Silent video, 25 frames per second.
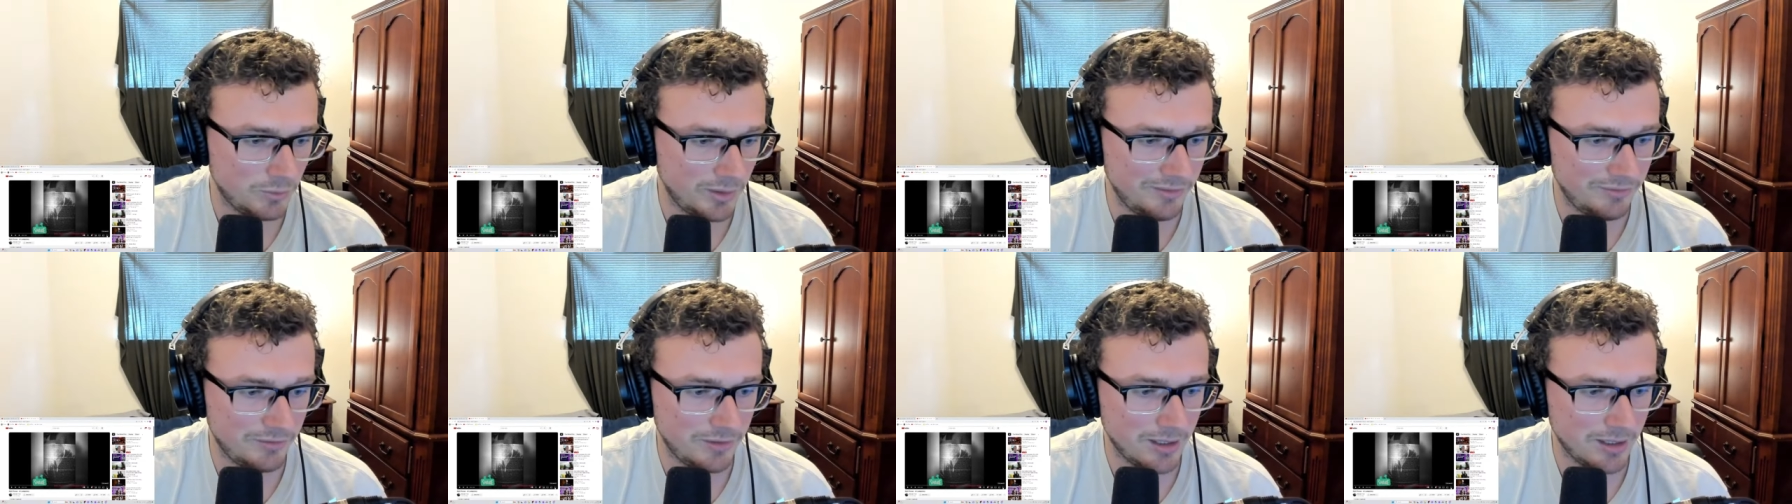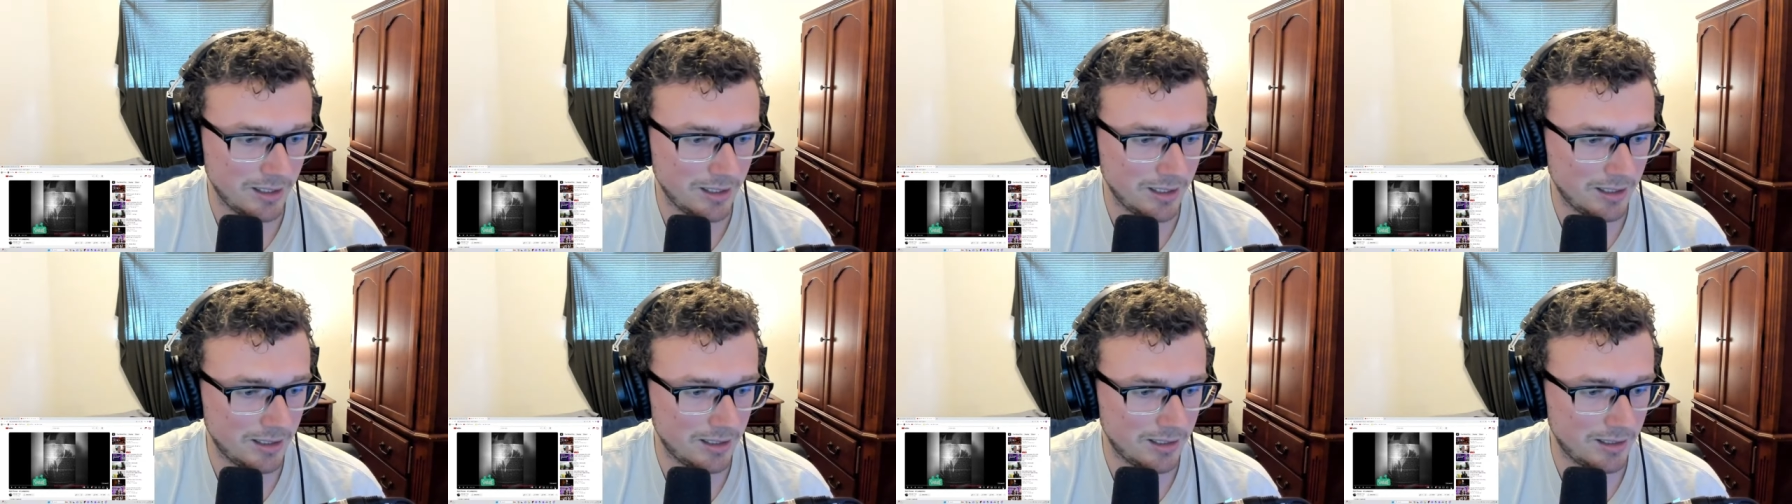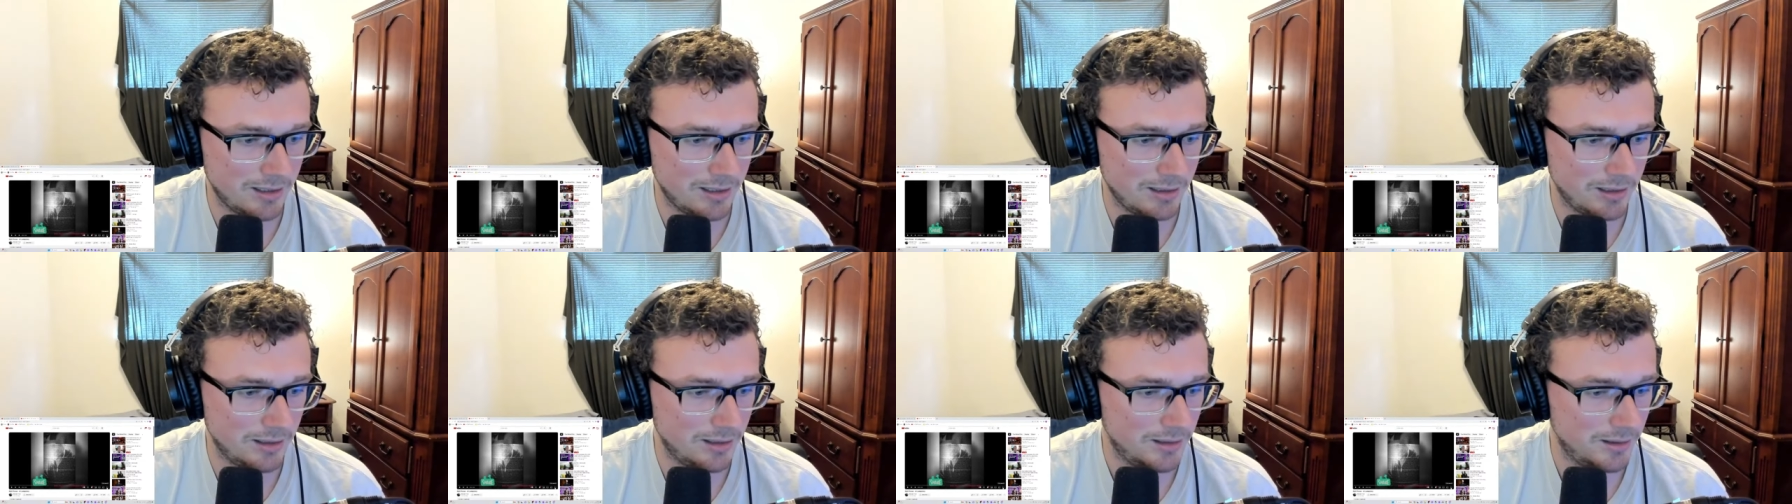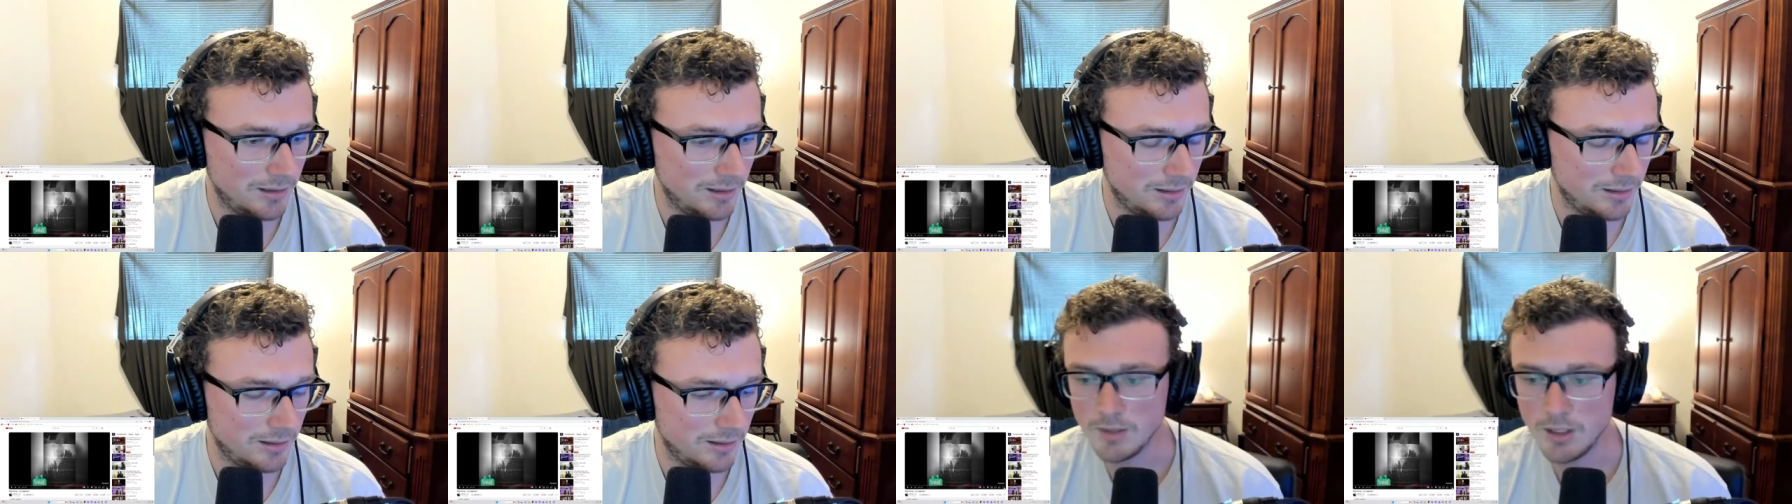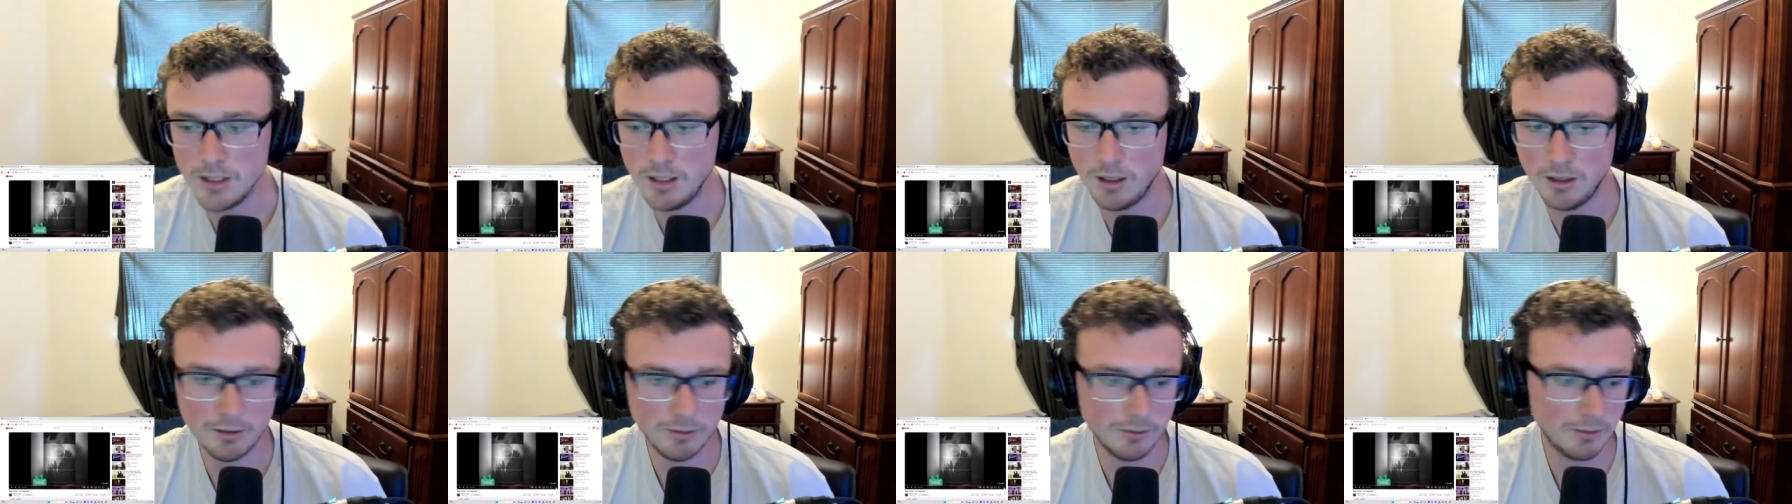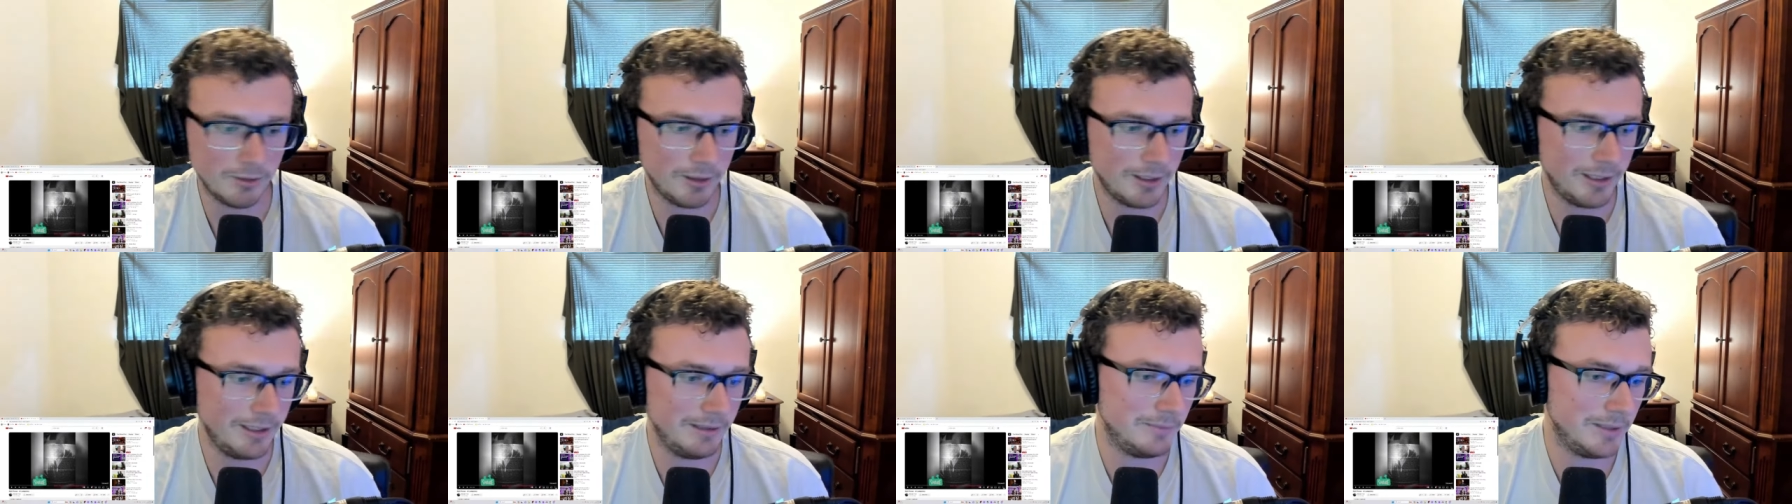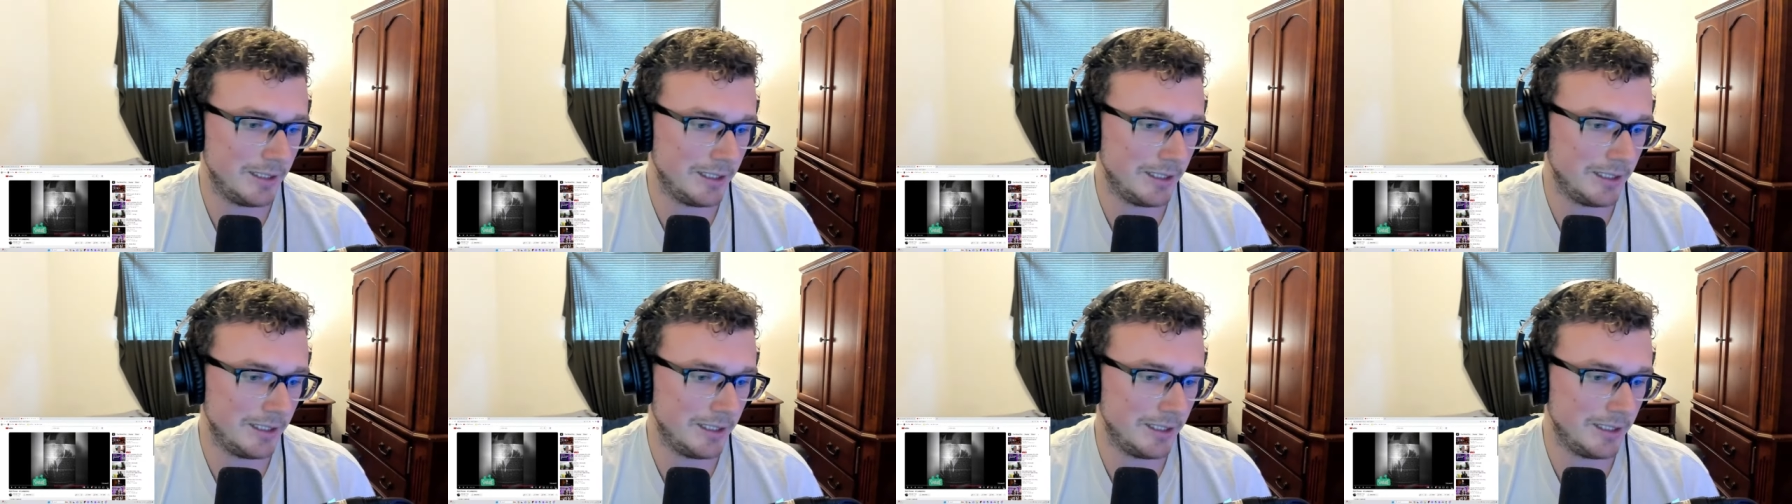We've got, all right,